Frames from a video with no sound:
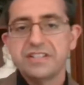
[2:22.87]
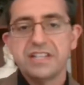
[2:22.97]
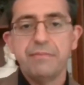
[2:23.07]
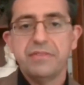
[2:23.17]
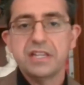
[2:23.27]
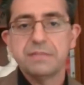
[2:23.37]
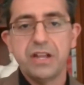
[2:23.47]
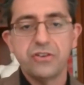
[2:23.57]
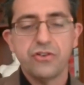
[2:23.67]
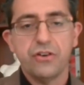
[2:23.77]
The same thing's
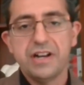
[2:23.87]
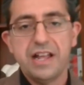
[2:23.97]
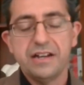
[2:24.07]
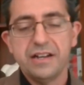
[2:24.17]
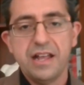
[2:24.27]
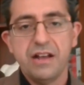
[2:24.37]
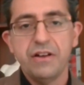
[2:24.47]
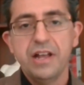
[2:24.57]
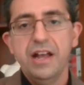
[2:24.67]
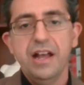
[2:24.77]
being trotted out
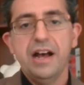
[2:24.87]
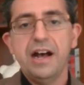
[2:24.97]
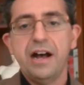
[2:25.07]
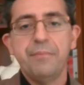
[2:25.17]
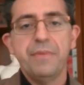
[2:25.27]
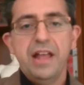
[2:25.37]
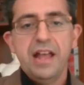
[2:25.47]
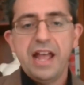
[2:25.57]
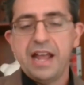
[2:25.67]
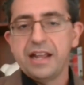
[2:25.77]
now.
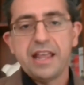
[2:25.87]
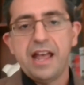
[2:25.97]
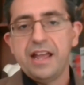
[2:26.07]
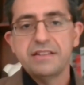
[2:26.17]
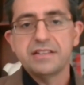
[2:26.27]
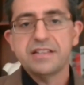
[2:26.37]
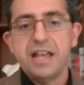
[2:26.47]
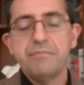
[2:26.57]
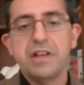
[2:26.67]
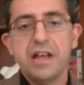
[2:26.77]
And again, the
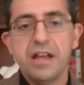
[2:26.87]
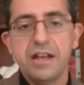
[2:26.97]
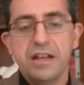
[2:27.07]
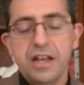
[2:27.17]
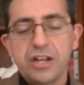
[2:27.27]
same